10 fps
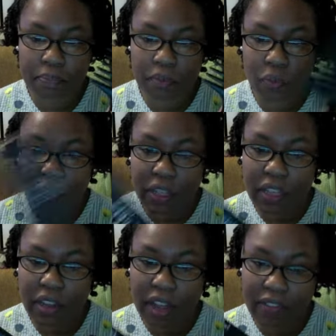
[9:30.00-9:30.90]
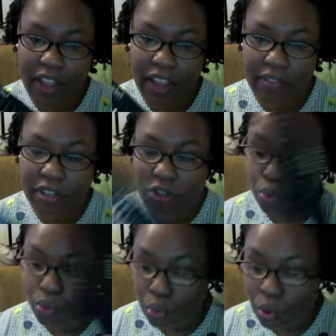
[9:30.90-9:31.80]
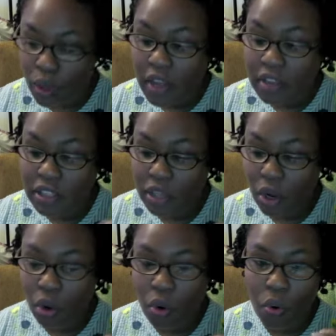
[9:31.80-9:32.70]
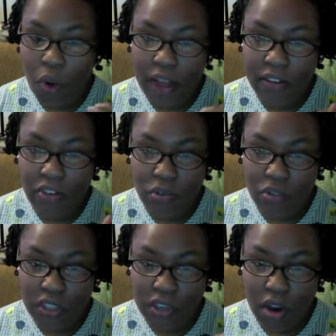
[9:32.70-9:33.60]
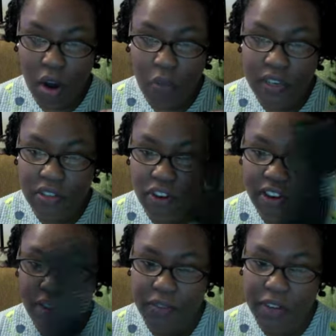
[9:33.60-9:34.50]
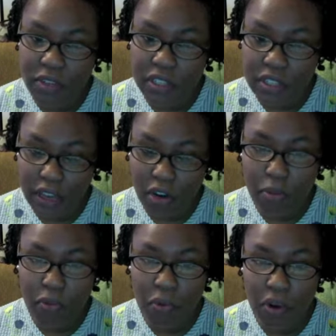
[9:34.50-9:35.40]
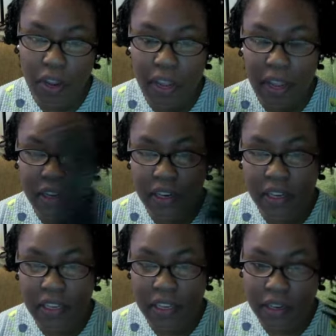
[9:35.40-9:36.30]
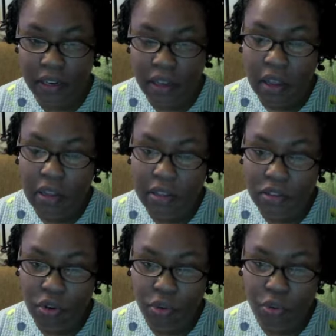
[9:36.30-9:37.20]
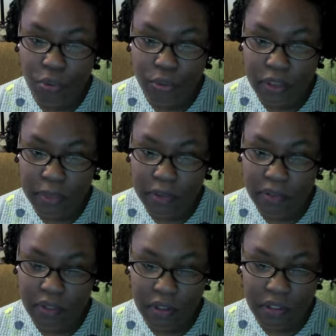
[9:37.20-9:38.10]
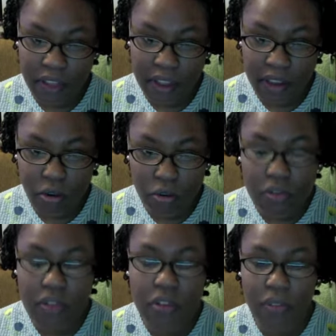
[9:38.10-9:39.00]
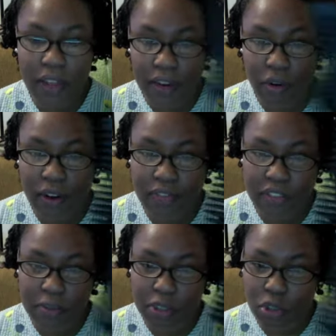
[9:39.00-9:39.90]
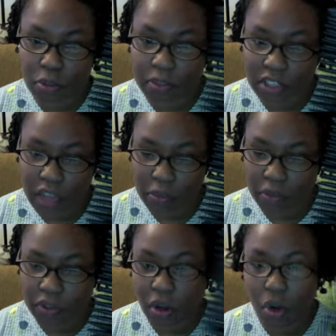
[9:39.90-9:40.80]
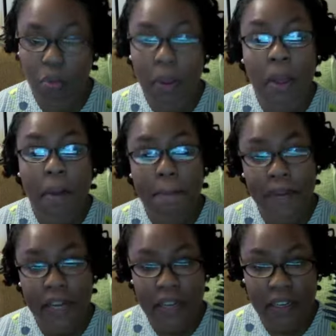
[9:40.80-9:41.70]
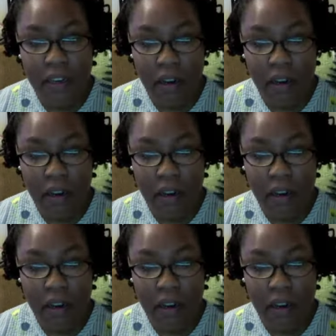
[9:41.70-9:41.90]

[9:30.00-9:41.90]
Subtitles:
really kind of a heavy tool. So I usually always try to finger detangle beforehand and get through some of the tangles, so that I don't have to spend so much time with a comb. But